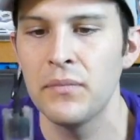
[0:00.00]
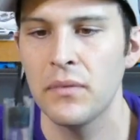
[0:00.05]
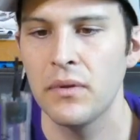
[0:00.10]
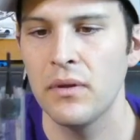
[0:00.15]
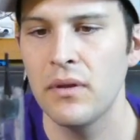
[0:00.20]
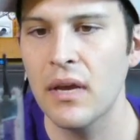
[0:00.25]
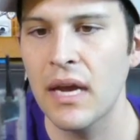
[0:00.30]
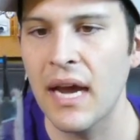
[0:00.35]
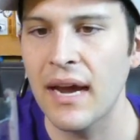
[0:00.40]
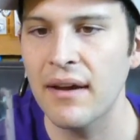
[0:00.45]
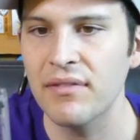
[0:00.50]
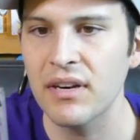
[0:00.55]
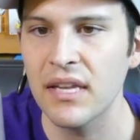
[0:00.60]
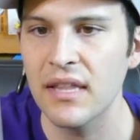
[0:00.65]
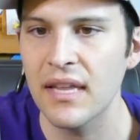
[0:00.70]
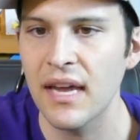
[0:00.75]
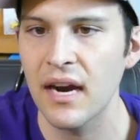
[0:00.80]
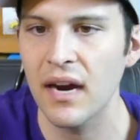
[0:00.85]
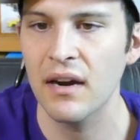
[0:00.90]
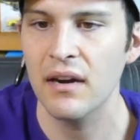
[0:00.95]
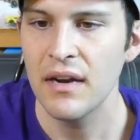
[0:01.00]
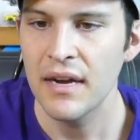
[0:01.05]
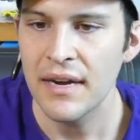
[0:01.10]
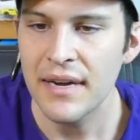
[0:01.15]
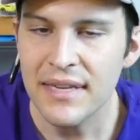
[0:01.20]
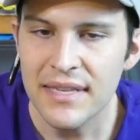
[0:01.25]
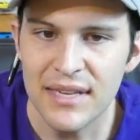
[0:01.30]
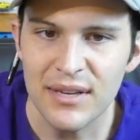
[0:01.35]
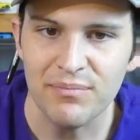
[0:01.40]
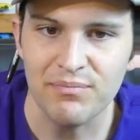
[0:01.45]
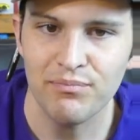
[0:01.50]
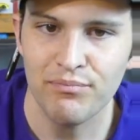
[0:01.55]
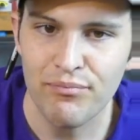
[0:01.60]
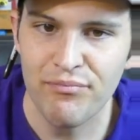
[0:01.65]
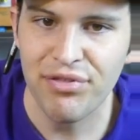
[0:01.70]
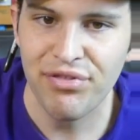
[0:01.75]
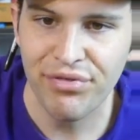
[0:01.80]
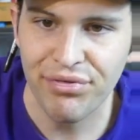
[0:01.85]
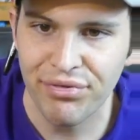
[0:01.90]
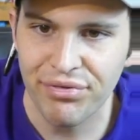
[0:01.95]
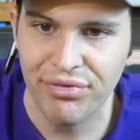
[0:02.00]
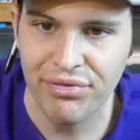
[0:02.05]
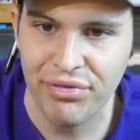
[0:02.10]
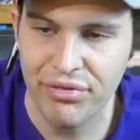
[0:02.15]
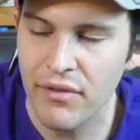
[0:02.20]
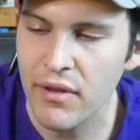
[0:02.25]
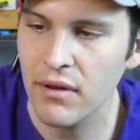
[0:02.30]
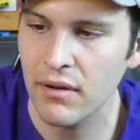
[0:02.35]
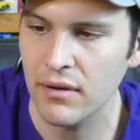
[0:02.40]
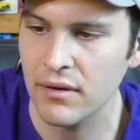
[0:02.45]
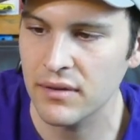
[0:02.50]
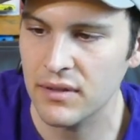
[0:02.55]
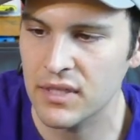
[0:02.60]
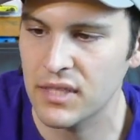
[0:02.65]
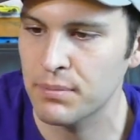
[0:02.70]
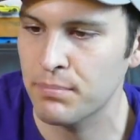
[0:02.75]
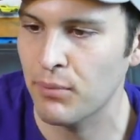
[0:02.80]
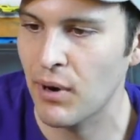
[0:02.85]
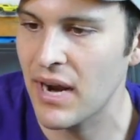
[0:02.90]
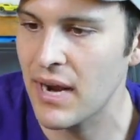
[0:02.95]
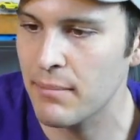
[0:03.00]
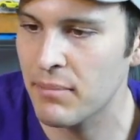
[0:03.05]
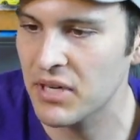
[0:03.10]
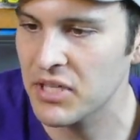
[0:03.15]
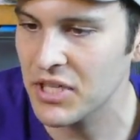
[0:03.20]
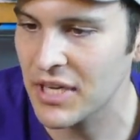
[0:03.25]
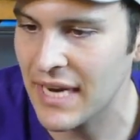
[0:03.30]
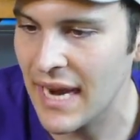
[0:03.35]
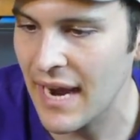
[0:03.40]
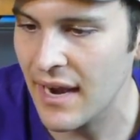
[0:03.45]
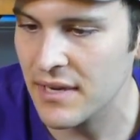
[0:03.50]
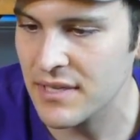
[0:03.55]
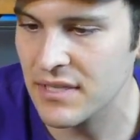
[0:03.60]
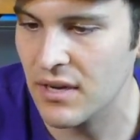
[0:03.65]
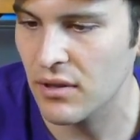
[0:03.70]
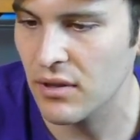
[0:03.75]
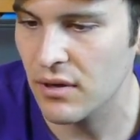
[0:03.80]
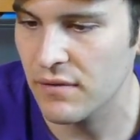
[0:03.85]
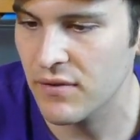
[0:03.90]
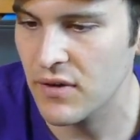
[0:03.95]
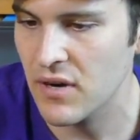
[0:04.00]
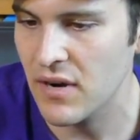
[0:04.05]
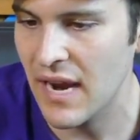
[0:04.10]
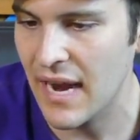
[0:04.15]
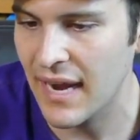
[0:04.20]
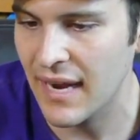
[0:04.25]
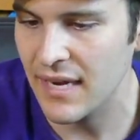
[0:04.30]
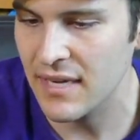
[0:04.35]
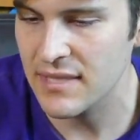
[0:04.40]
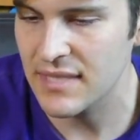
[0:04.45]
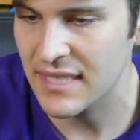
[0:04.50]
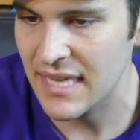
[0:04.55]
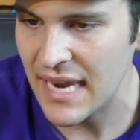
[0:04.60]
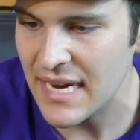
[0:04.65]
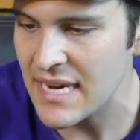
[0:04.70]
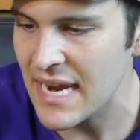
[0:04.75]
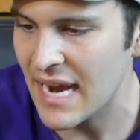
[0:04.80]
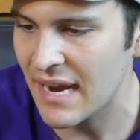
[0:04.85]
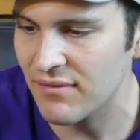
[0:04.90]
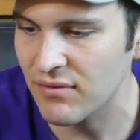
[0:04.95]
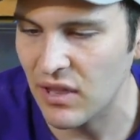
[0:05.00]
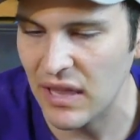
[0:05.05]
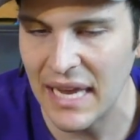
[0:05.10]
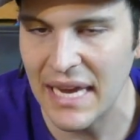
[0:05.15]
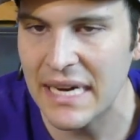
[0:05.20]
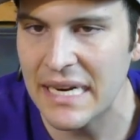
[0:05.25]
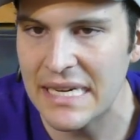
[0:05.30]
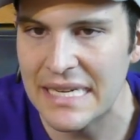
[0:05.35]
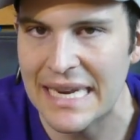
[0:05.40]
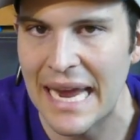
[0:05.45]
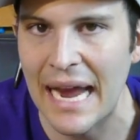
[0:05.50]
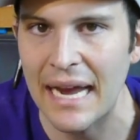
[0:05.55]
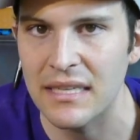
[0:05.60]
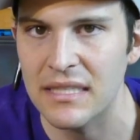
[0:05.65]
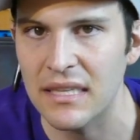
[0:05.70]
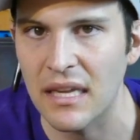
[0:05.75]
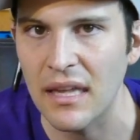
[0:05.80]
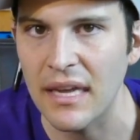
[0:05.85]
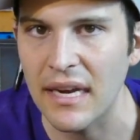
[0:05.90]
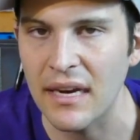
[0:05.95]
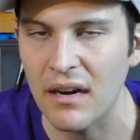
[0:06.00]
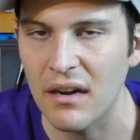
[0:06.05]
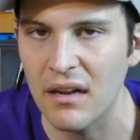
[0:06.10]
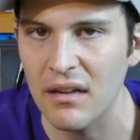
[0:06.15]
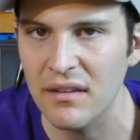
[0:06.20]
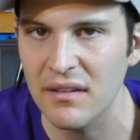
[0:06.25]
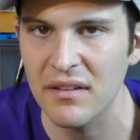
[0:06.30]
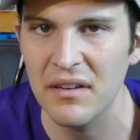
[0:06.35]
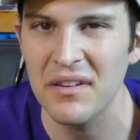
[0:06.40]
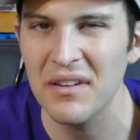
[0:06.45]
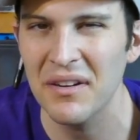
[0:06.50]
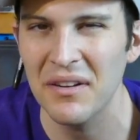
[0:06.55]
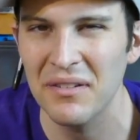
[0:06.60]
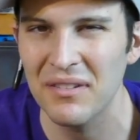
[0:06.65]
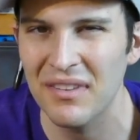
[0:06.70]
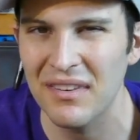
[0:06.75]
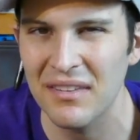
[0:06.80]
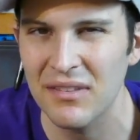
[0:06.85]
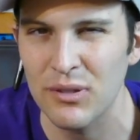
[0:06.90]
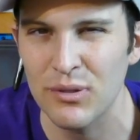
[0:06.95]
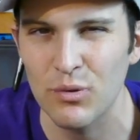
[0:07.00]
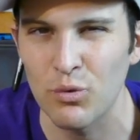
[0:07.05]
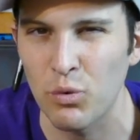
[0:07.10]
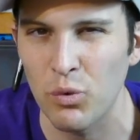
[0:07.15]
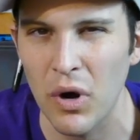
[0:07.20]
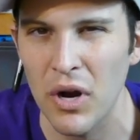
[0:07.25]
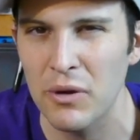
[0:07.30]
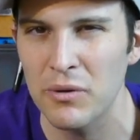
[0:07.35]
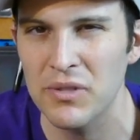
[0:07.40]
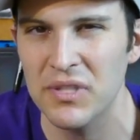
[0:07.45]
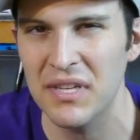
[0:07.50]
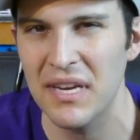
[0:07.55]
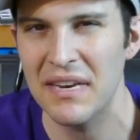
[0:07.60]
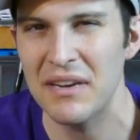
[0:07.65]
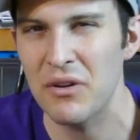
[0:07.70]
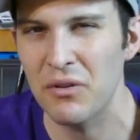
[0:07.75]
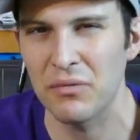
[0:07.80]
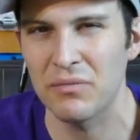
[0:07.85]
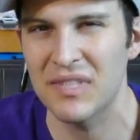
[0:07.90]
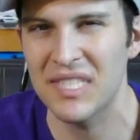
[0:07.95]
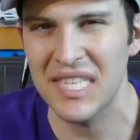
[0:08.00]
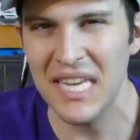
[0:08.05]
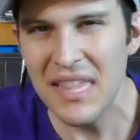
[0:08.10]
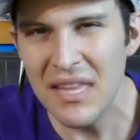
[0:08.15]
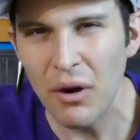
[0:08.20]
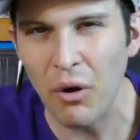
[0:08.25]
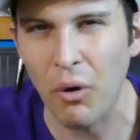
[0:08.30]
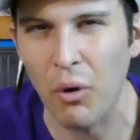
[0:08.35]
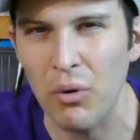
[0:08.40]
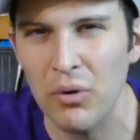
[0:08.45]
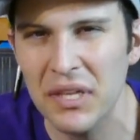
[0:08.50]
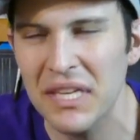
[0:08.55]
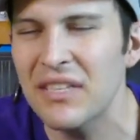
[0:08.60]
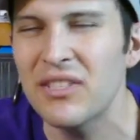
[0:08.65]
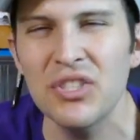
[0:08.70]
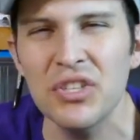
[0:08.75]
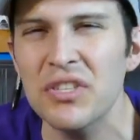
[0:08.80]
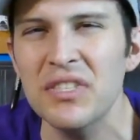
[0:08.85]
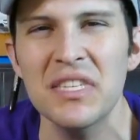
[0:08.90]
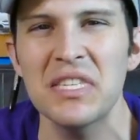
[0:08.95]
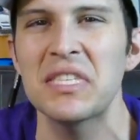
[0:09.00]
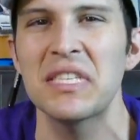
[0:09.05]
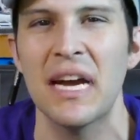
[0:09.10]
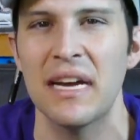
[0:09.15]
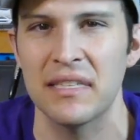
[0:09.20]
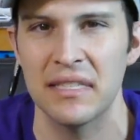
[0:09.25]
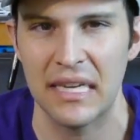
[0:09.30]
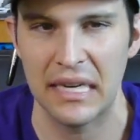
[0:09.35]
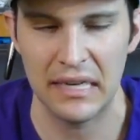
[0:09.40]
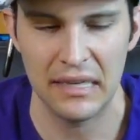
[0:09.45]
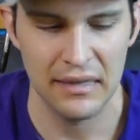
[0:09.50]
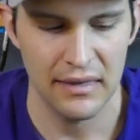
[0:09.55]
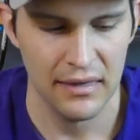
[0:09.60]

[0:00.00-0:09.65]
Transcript: You have it in there. You spray a bunch of gas all over your hands. Then you have leaded gasoline all. It's gross, and you're sitting there. It's just disgusting.